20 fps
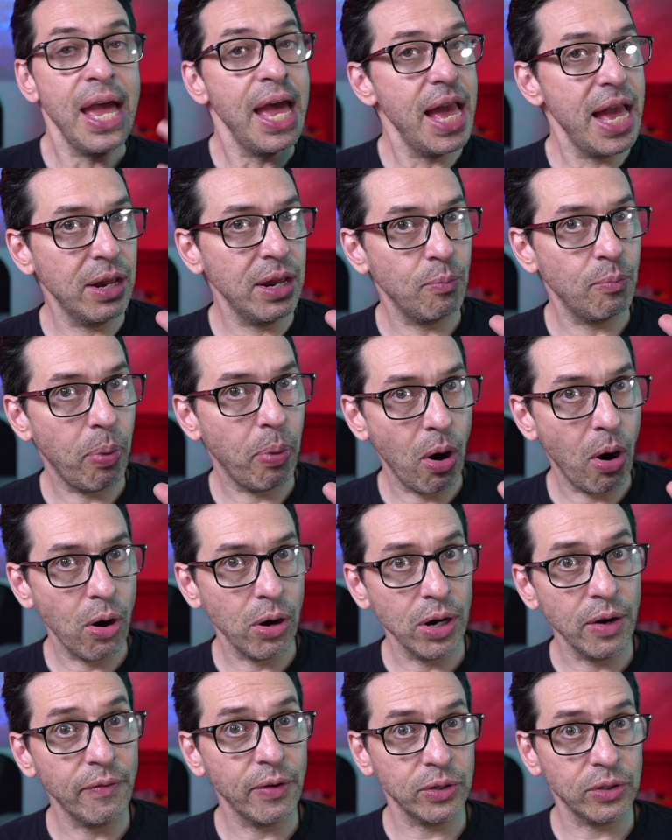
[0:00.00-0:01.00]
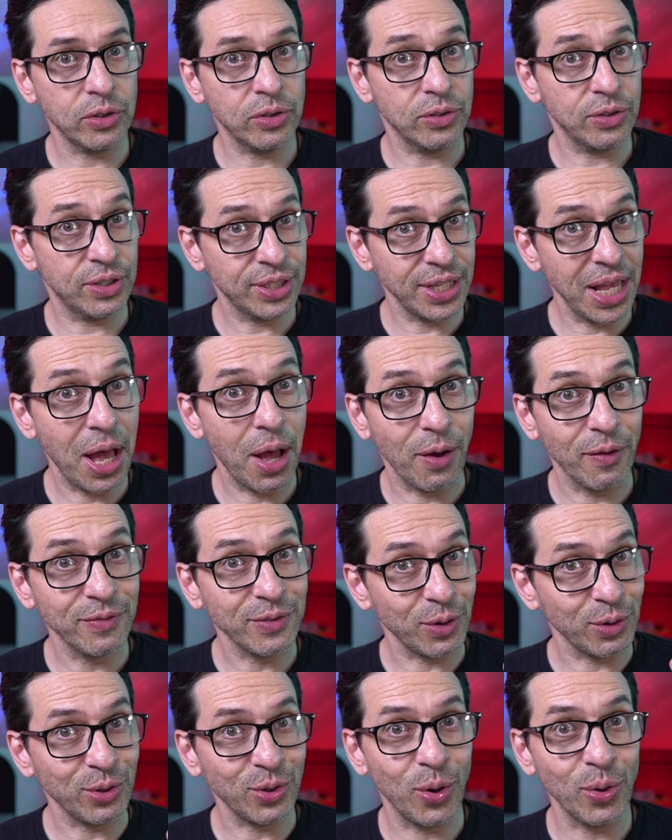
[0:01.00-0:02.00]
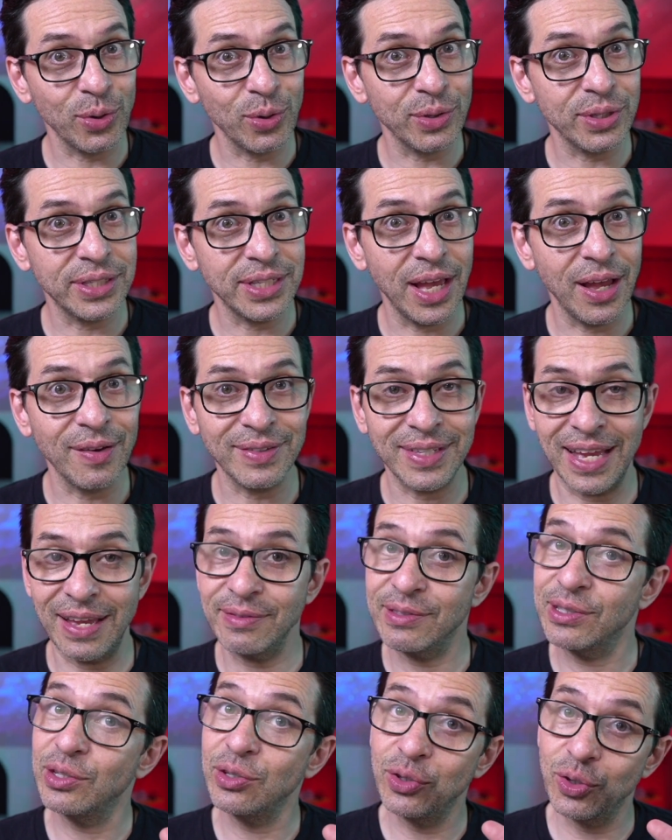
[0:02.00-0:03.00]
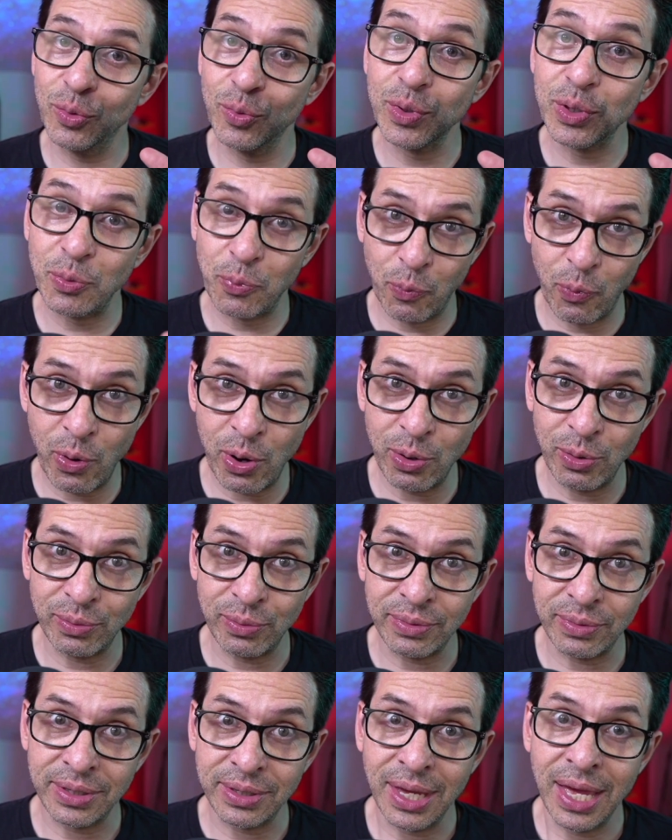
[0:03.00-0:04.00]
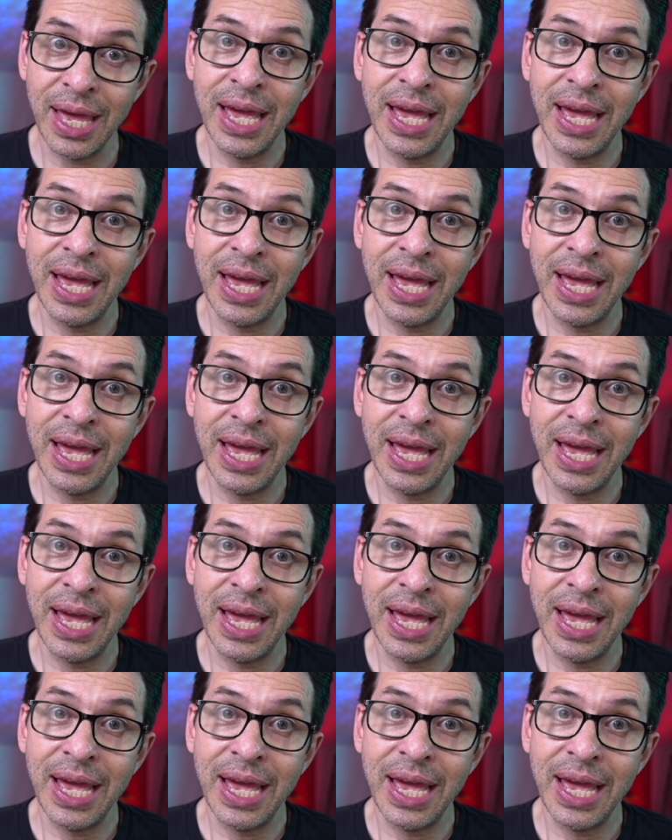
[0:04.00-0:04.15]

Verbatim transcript: And part of ourselves, our total selves, has to do with wounds.